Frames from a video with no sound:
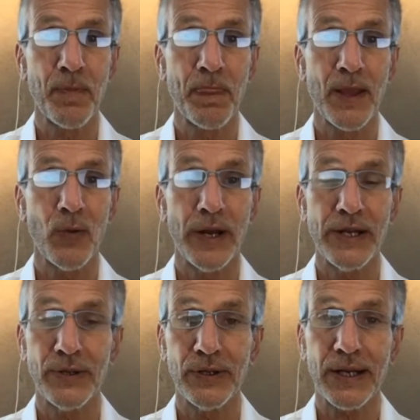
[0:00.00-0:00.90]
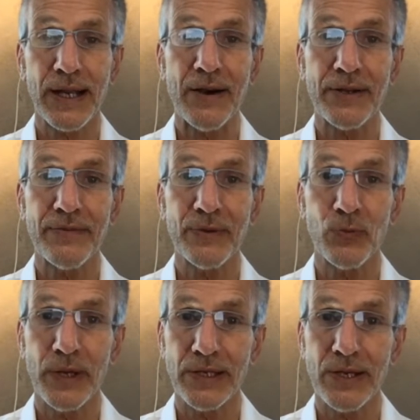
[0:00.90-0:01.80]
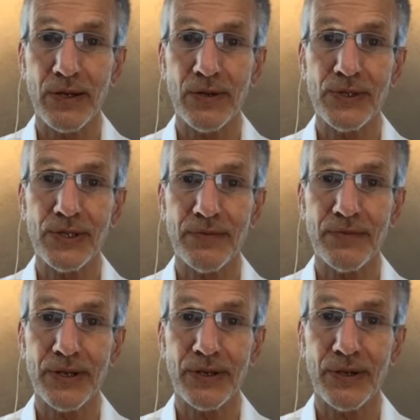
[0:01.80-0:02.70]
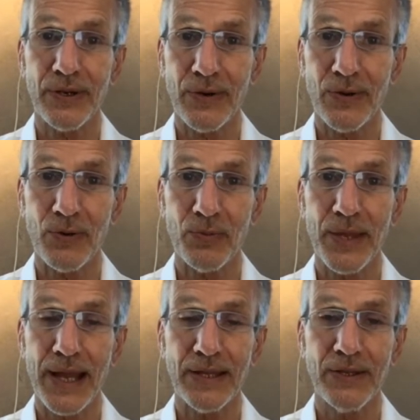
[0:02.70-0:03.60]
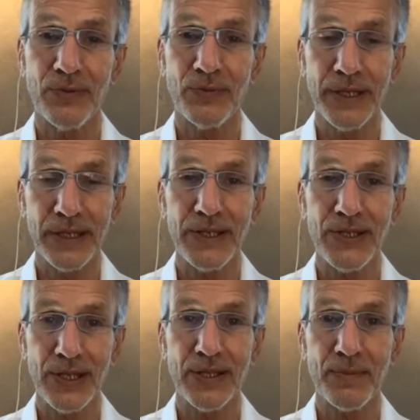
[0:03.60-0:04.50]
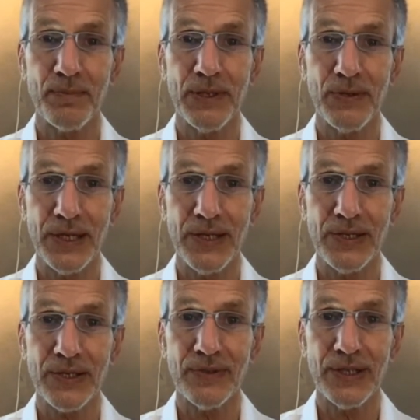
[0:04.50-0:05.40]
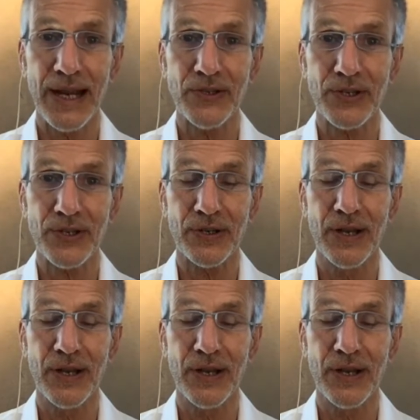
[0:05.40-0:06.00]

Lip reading: when you look out of the windows of your home, that you really see the beauties of nature.